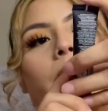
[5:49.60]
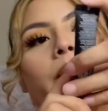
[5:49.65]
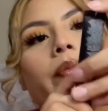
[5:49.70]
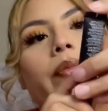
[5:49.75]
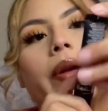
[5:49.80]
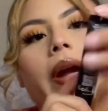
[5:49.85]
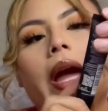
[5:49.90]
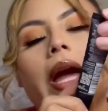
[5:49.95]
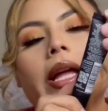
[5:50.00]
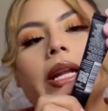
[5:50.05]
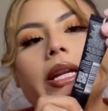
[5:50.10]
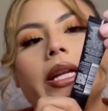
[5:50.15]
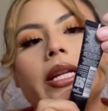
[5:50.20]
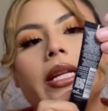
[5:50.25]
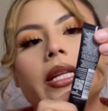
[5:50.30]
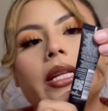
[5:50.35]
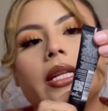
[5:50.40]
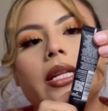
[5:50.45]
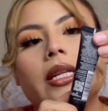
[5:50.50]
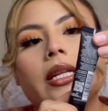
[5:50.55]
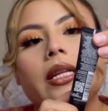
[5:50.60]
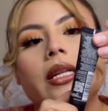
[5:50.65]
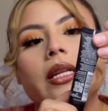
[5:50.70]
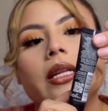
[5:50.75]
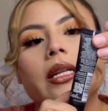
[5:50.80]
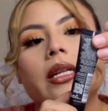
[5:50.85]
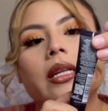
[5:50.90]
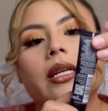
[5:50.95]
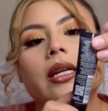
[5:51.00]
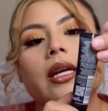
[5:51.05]
brand, and
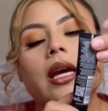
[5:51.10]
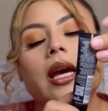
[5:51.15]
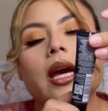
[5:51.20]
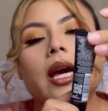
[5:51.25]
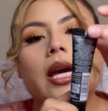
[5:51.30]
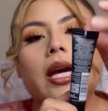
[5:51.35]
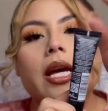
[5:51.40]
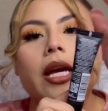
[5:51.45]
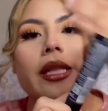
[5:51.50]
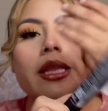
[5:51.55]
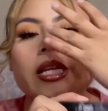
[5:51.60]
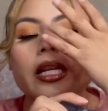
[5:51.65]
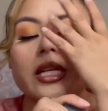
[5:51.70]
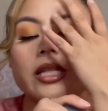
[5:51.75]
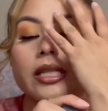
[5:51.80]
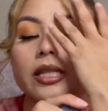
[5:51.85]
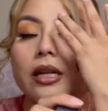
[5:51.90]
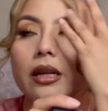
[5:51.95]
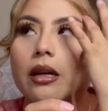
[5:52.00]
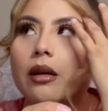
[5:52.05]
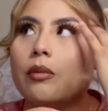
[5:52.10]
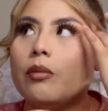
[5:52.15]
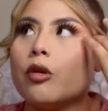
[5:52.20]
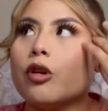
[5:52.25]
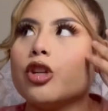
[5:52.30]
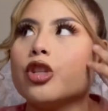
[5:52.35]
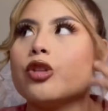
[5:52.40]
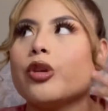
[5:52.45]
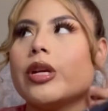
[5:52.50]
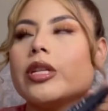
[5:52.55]
I think it's a
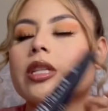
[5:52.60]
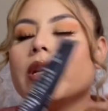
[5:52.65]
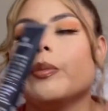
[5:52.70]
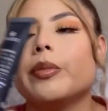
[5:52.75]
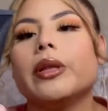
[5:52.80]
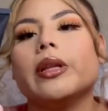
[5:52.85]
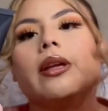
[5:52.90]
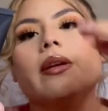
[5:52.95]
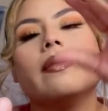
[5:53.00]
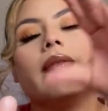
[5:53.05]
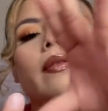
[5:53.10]
moisturizer, I believe,